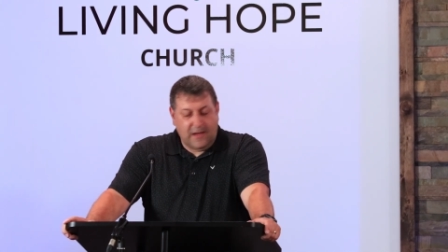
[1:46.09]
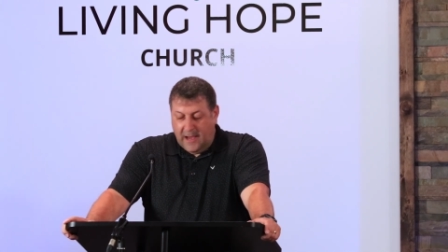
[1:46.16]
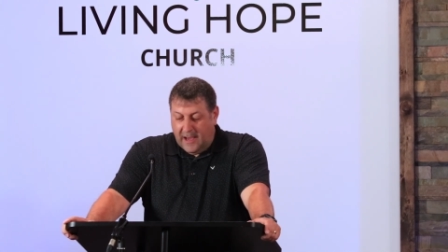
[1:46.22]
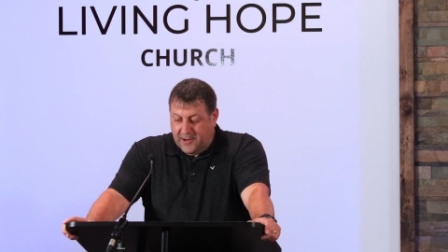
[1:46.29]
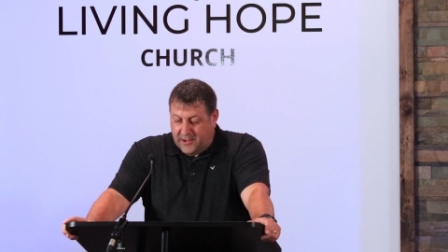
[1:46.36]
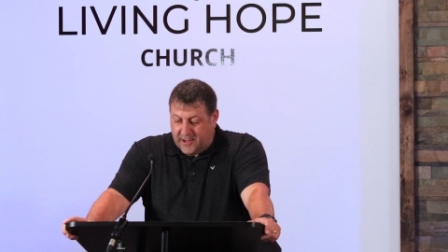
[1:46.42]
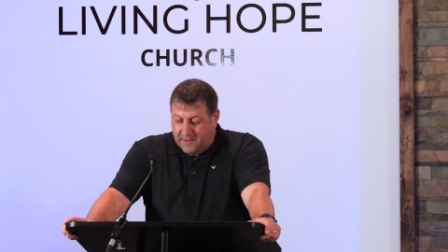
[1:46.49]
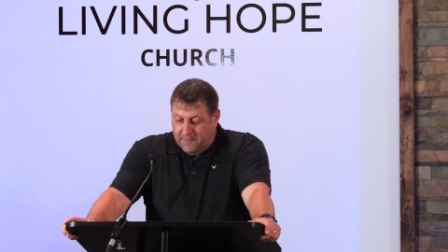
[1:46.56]

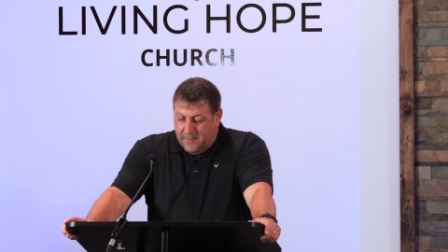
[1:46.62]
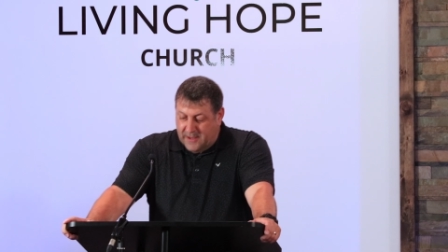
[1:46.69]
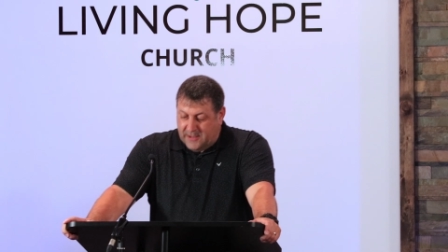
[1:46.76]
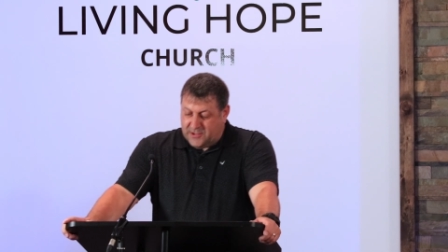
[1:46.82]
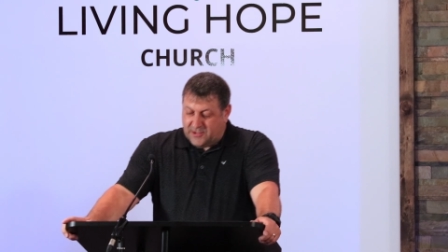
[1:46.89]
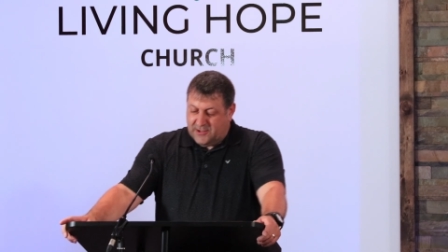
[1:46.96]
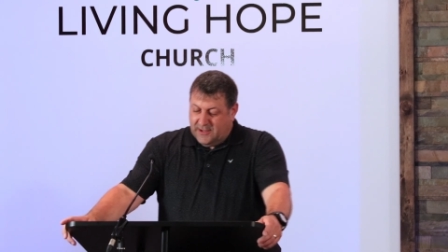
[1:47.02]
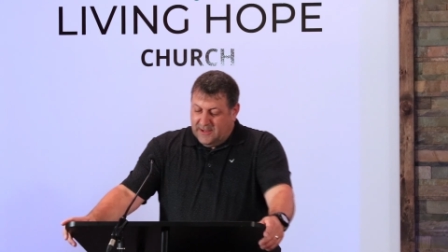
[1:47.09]
And you can
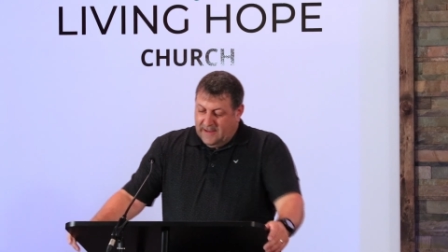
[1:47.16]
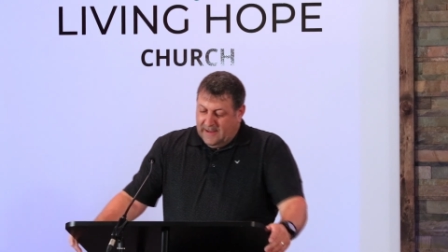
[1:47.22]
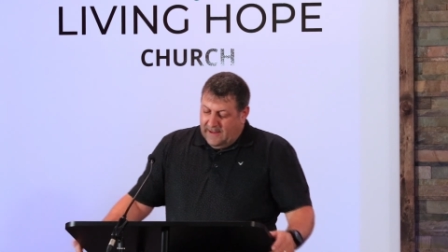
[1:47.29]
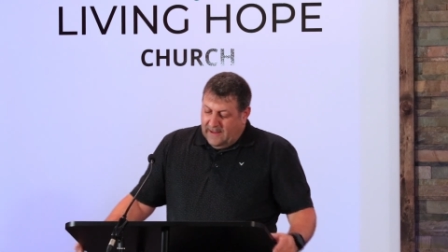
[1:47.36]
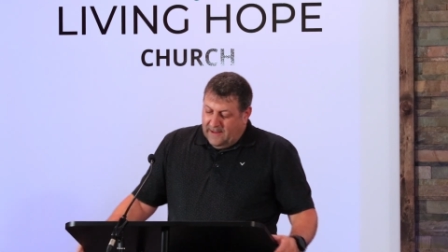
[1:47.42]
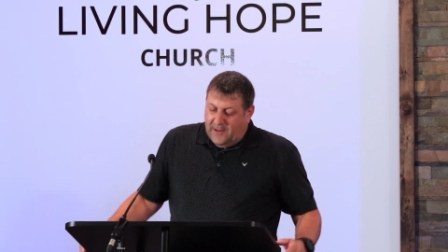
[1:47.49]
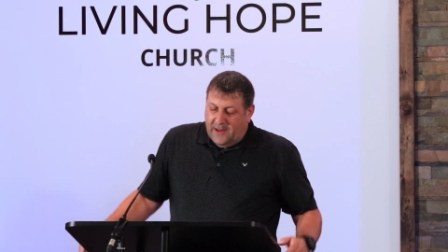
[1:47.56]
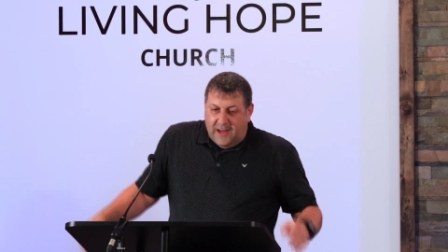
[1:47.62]
miss
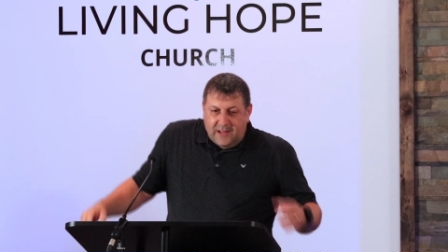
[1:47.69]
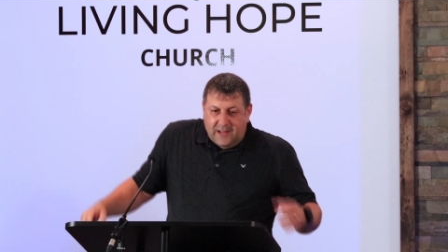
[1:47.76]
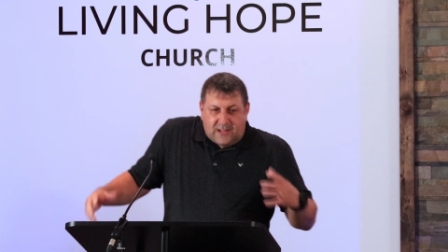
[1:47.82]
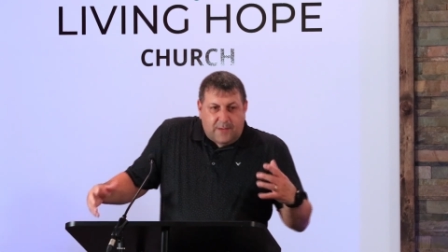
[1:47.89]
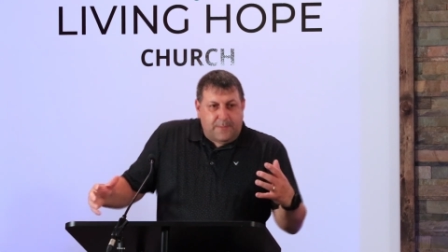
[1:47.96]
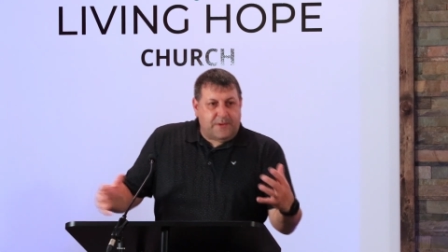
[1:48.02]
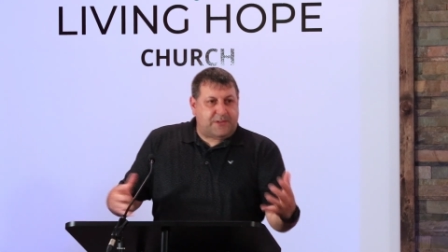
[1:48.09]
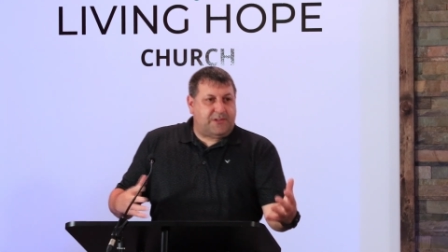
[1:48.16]
the
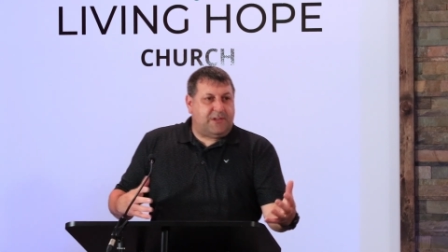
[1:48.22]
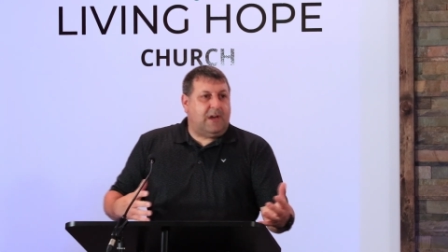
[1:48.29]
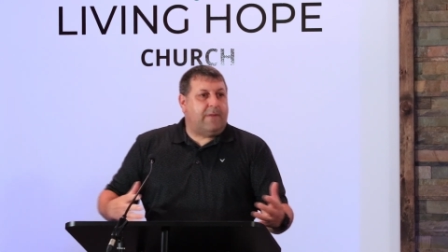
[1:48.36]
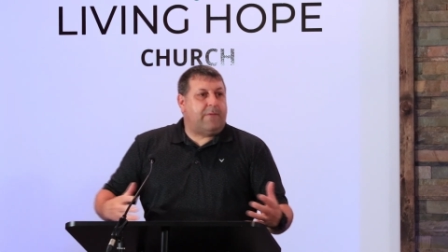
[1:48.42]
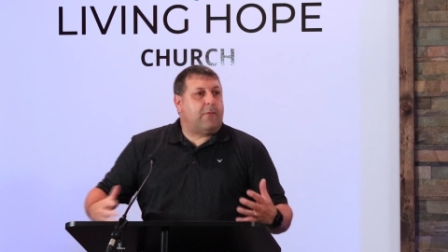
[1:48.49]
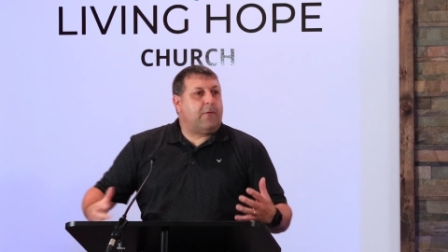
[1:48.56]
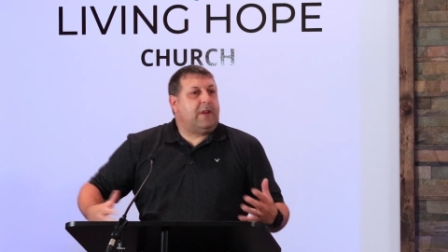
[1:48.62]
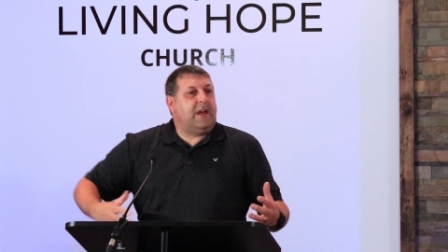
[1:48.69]
intimacy of
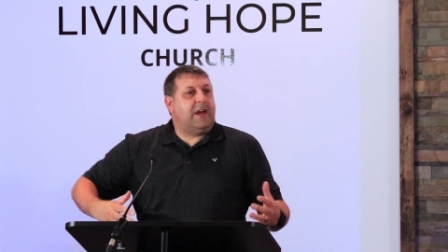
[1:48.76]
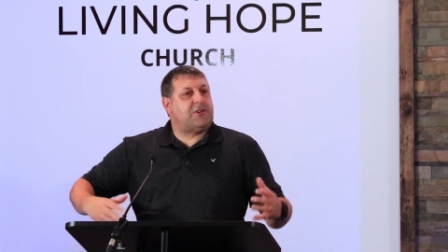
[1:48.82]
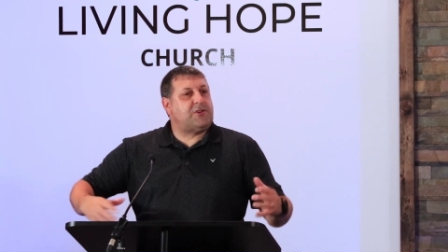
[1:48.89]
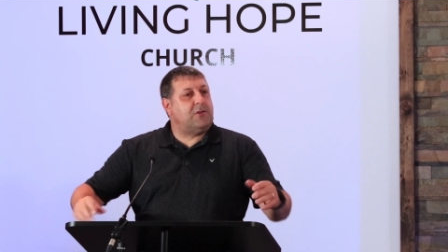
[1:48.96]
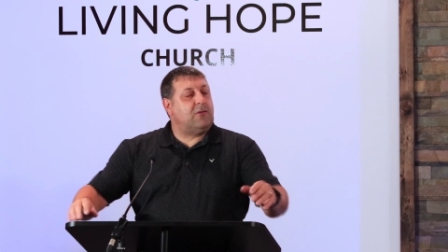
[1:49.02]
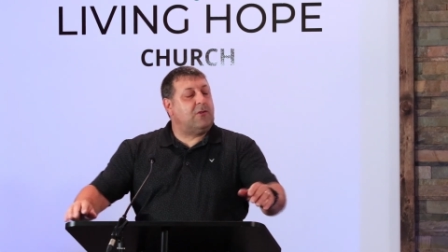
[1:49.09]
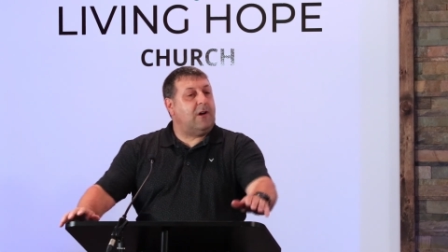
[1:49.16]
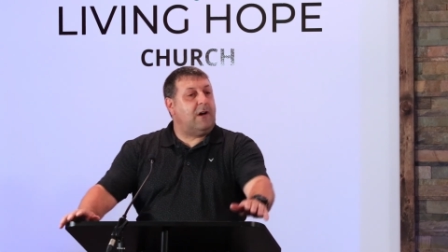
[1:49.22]
a
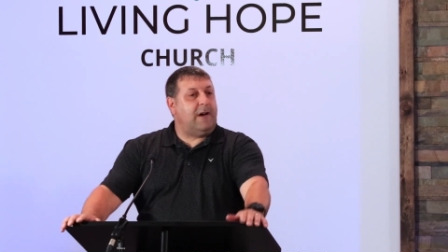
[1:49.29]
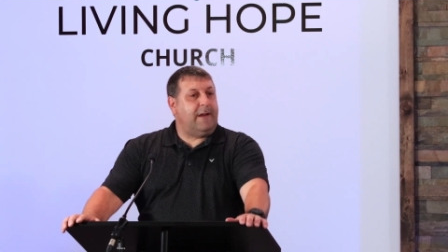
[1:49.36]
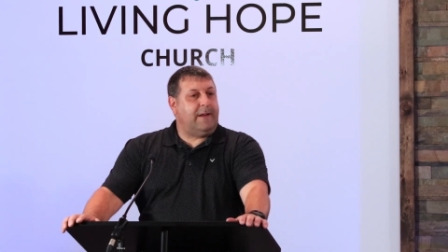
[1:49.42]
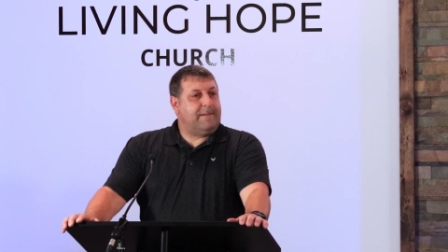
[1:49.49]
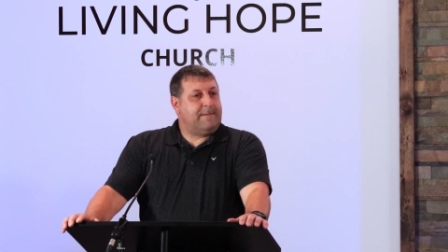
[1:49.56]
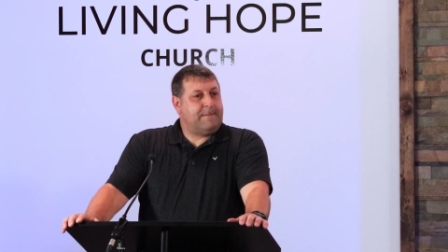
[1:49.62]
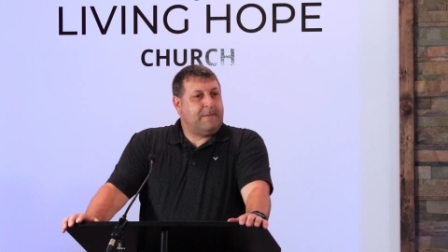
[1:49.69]
relational God.